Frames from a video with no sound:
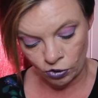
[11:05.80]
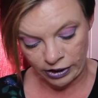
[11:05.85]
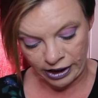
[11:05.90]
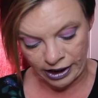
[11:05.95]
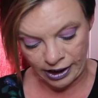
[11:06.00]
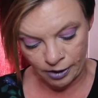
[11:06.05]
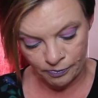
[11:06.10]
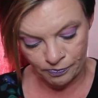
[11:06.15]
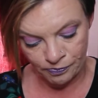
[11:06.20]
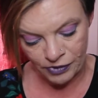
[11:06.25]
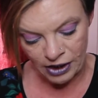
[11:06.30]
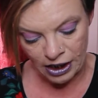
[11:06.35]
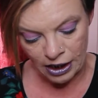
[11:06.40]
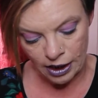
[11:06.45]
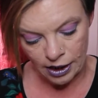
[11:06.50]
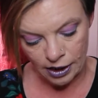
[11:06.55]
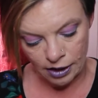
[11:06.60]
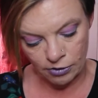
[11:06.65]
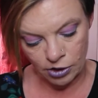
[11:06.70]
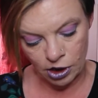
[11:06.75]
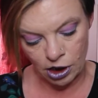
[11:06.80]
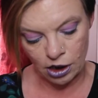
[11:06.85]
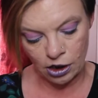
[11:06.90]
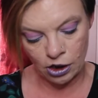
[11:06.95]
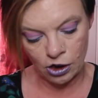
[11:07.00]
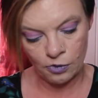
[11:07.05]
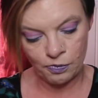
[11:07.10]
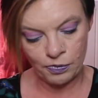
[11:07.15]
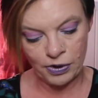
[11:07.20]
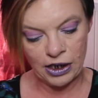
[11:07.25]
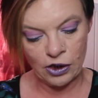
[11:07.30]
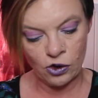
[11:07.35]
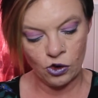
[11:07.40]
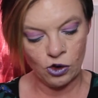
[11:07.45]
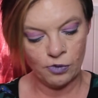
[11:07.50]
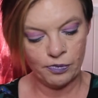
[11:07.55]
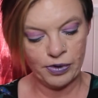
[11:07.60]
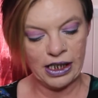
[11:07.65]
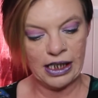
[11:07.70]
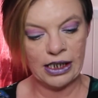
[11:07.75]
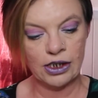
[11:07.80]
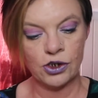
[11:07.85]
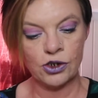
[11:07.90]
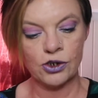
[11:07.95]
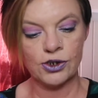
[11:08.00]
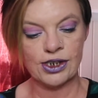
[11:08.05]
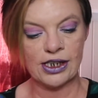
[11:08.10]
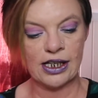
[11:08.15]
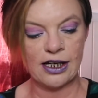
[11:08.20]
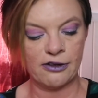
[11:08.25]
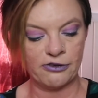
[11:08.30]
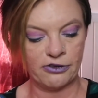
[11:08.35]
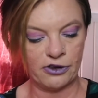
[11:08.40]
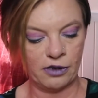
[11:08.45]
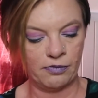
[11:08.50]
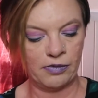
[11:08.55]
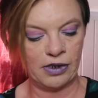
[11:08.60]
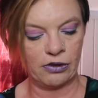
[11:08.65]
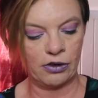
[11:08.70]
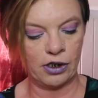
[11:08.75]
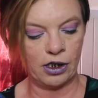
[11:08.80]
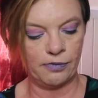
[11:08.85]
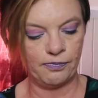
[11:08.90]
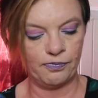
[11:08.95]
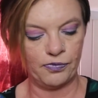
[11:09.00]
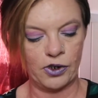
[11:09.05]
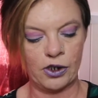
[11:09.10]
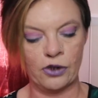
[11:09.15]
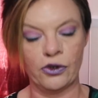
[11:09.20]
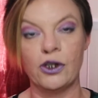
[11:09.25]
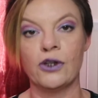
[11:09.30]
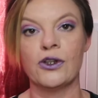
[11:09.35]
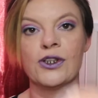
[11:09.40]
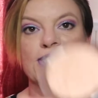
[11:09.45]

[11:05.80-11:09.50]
it. I'm going to open it up. It does have a mirror on the other